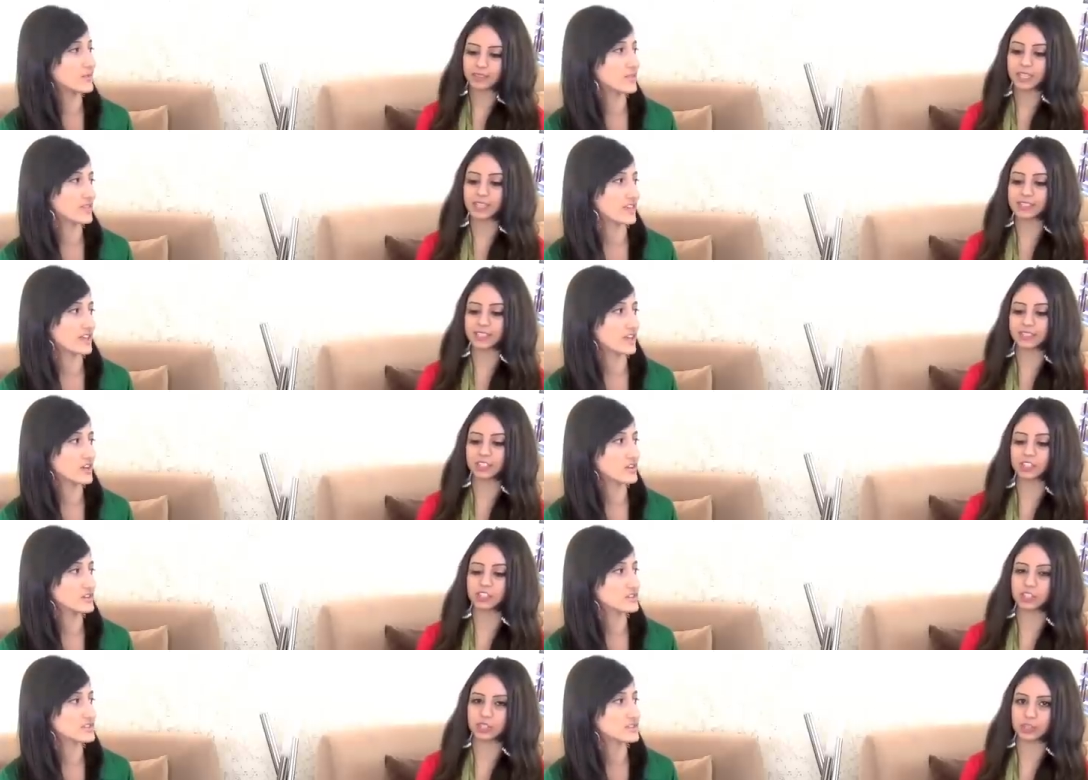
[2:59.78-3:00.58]
Speaker 1: because like the
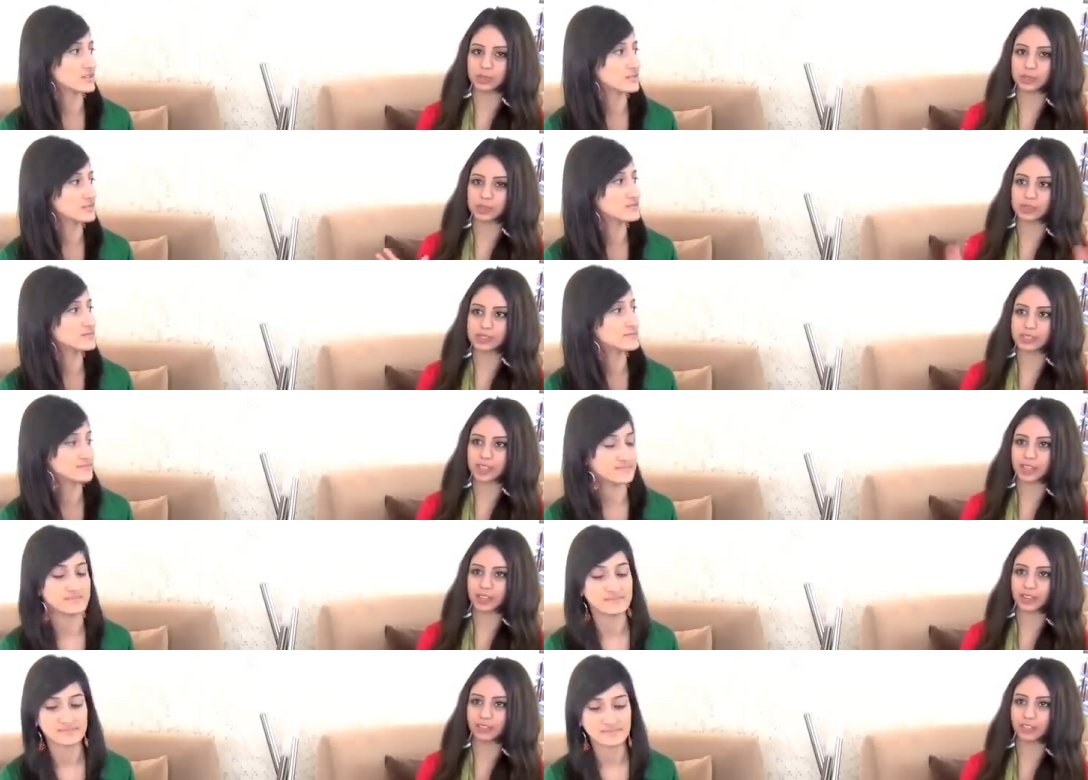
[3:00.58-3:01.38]
shoes,
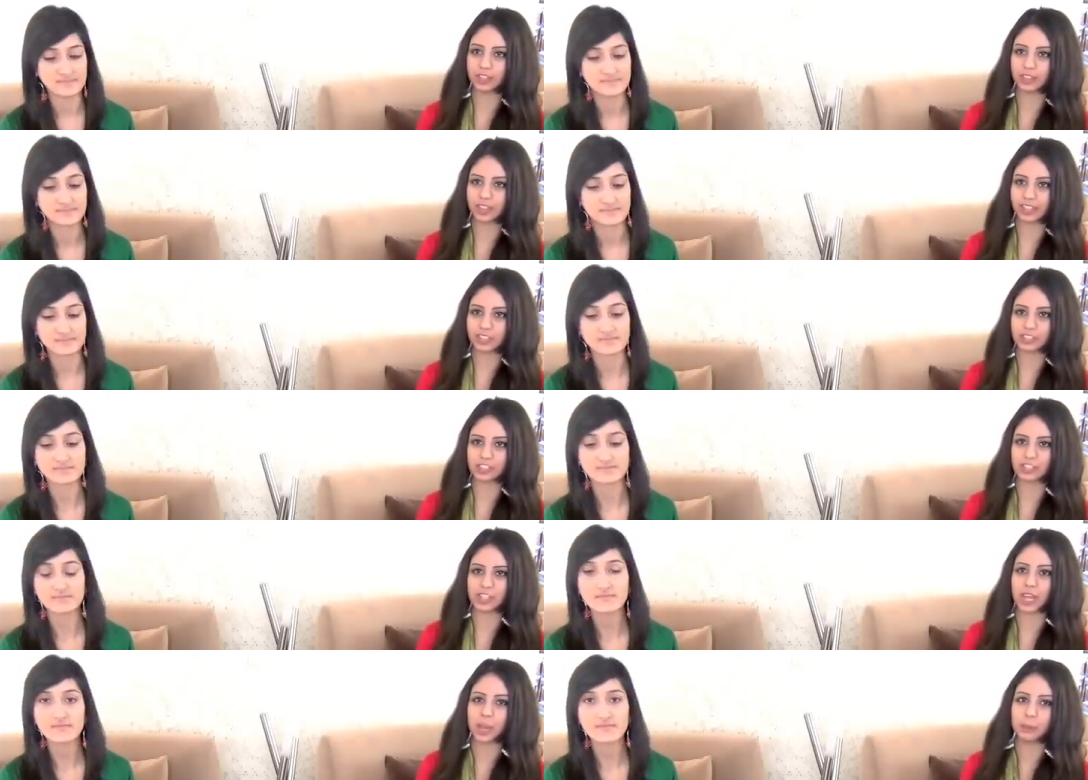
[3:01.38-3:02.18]
if they're like
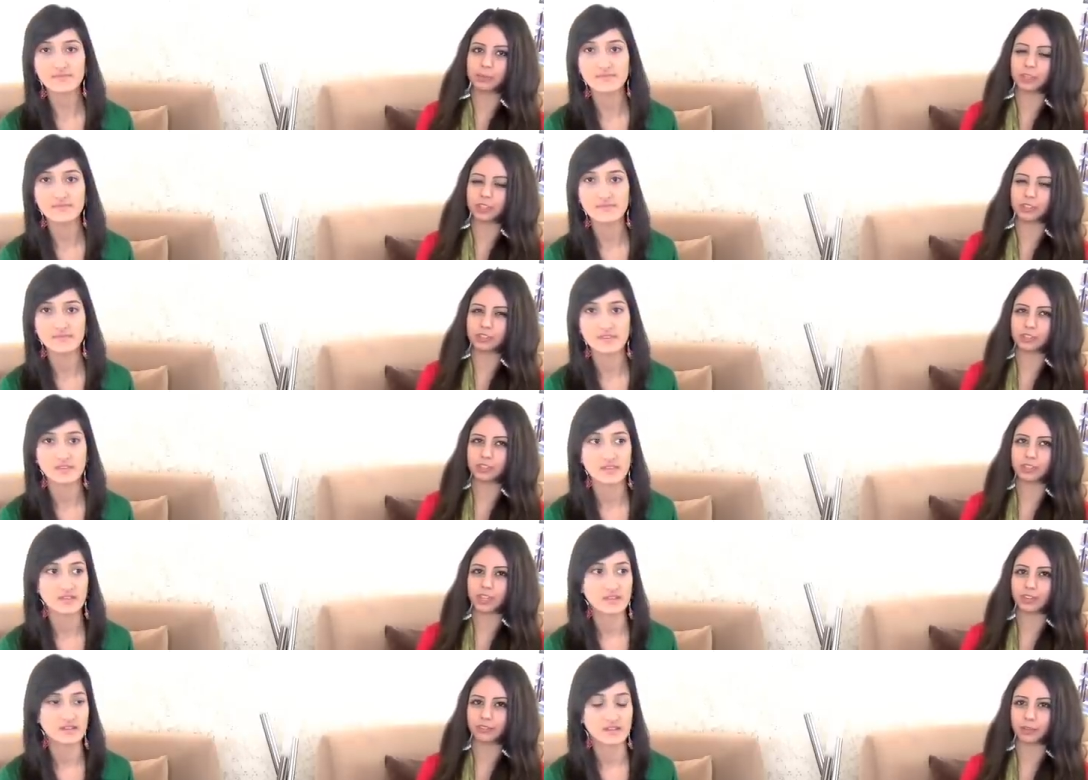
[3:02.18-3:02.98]
strapped, then you should
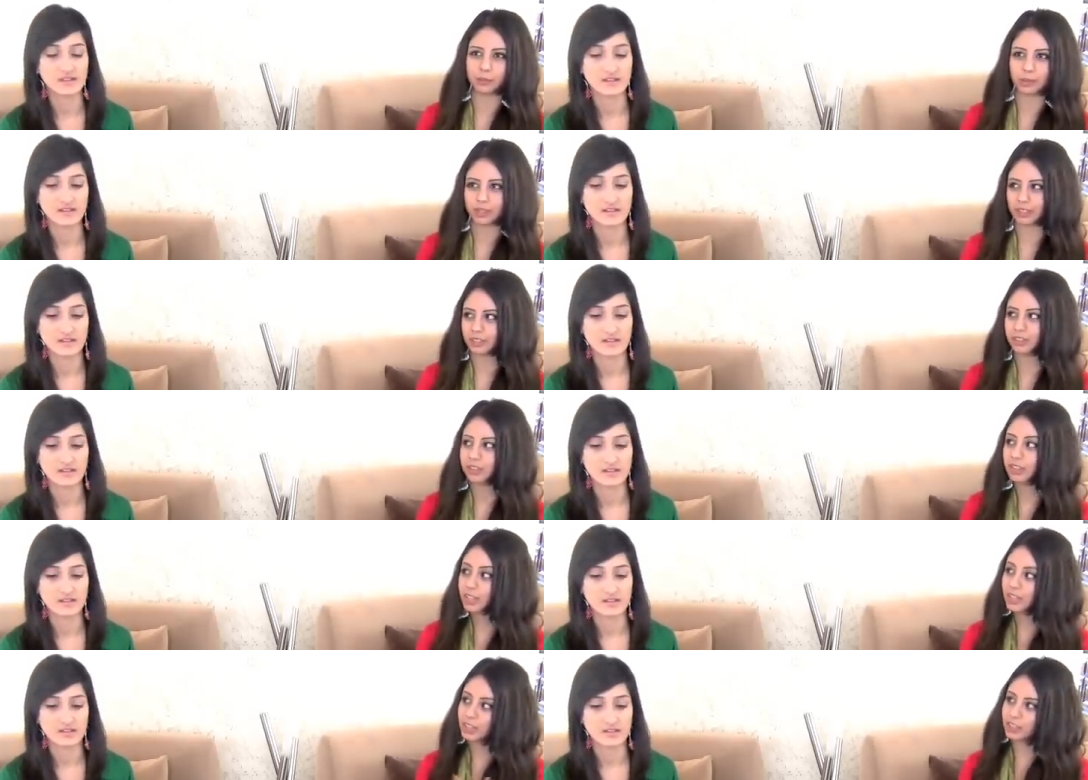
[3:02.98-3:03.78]
never wear
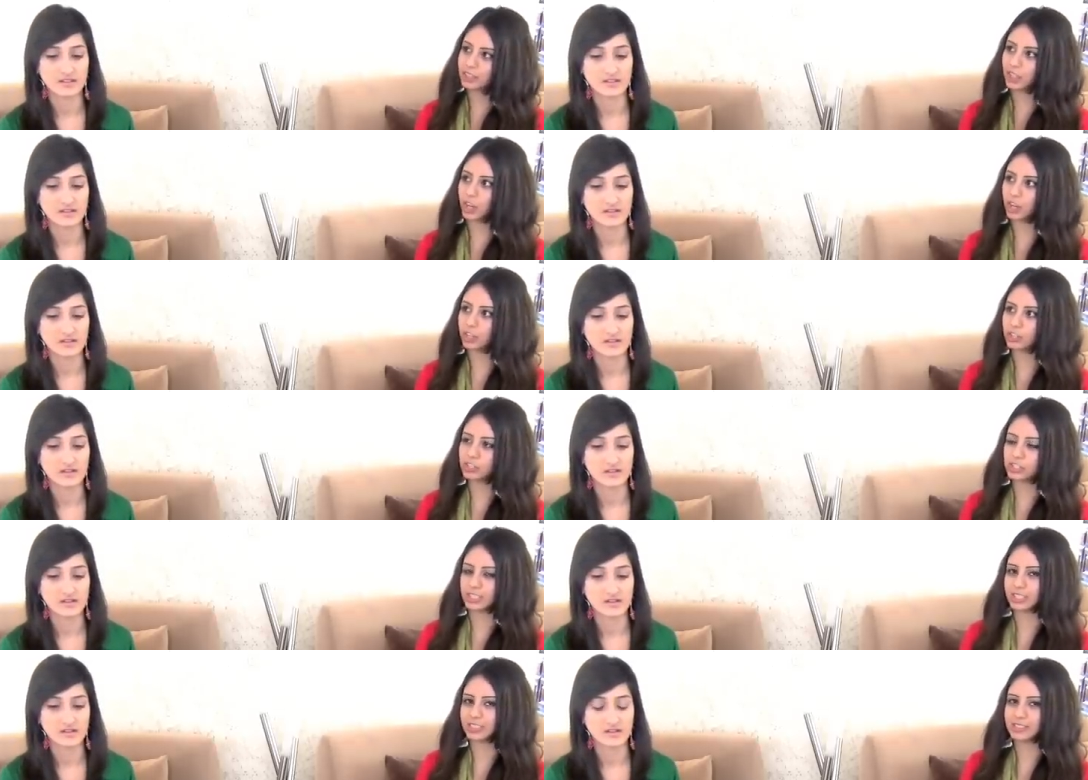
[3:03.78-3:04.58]
long
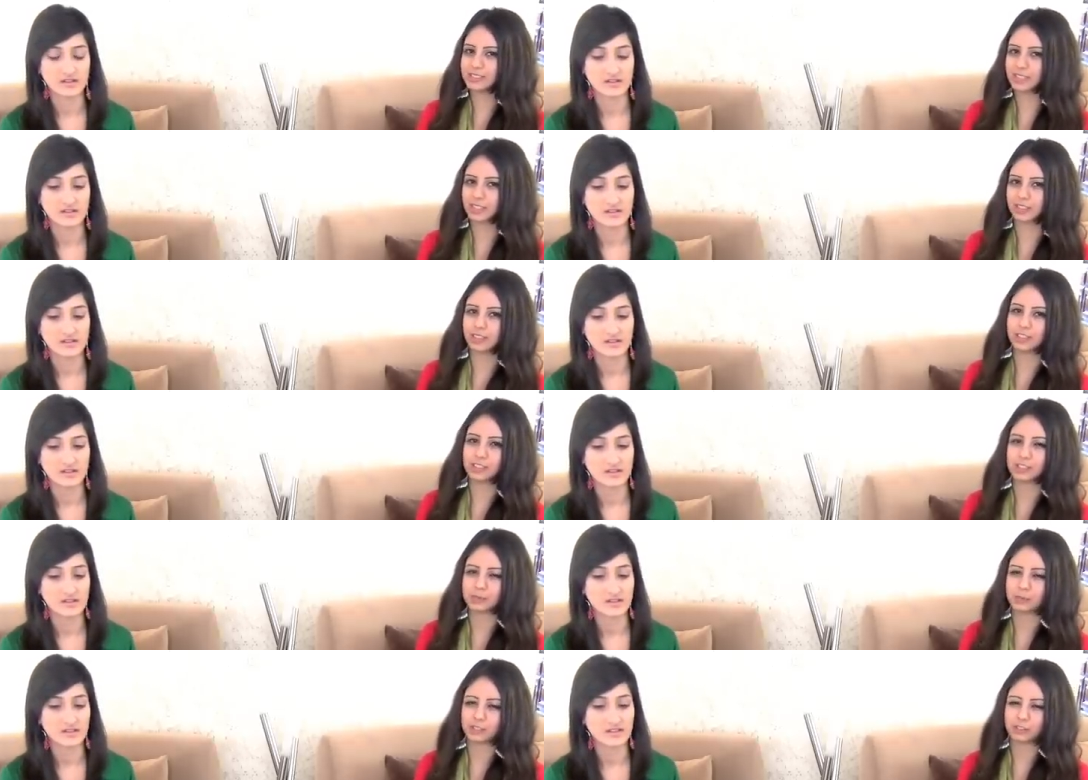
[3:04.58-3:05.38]
jeans because then it
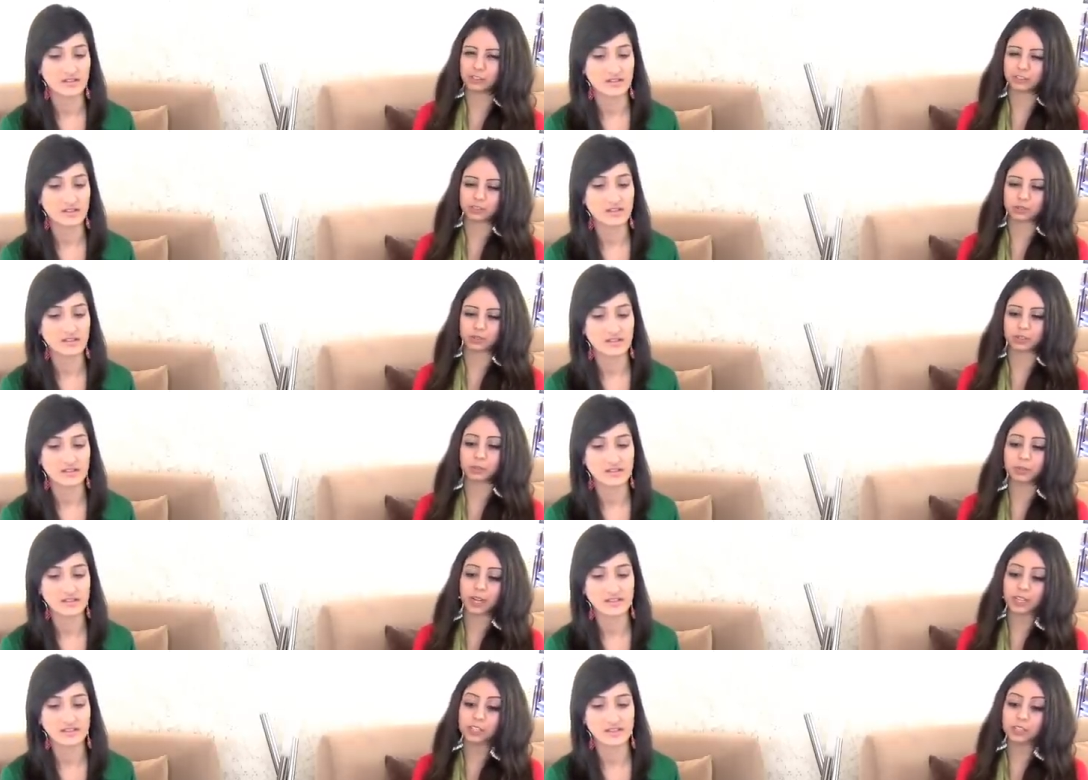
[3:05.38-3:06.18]
just makes you look shorter. But